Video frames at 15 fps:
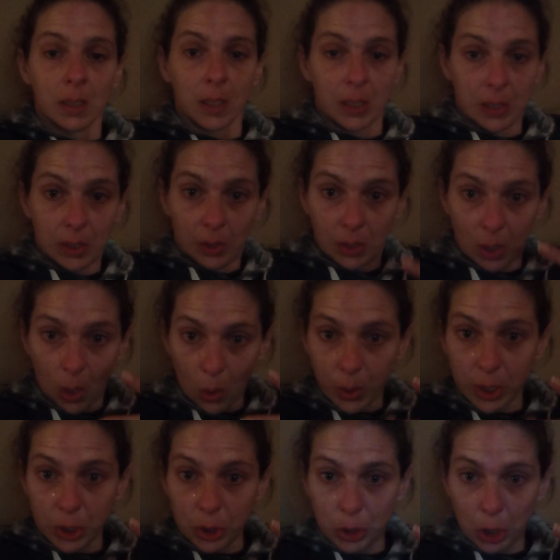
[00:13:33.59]
until the
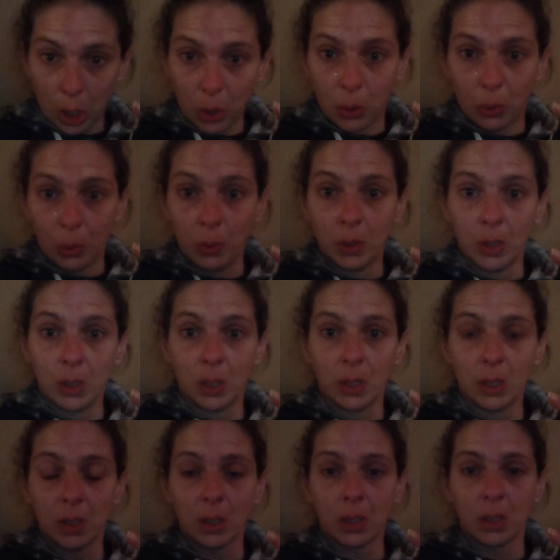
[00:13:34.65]
oldest two
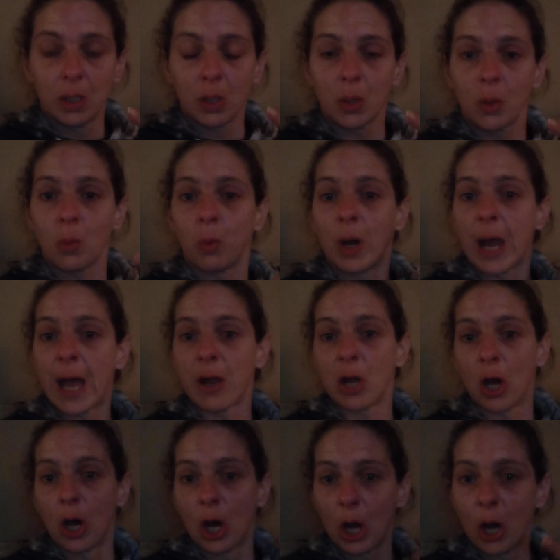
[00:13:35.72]
were out
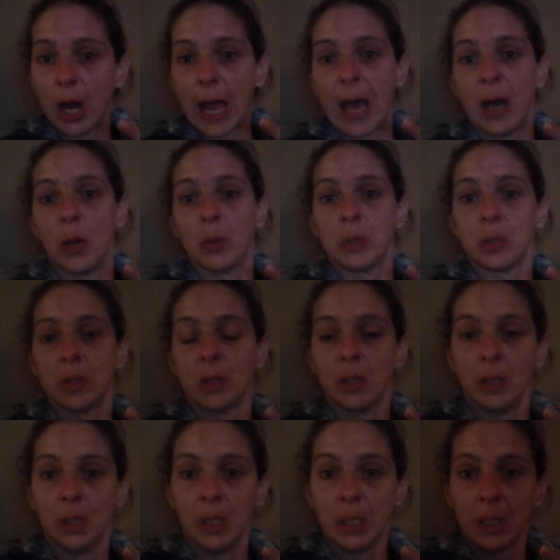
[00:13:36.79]
of her house.
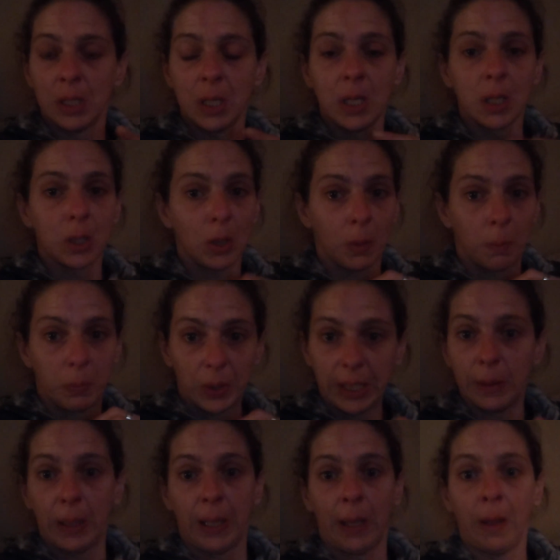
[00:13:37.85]
Complete.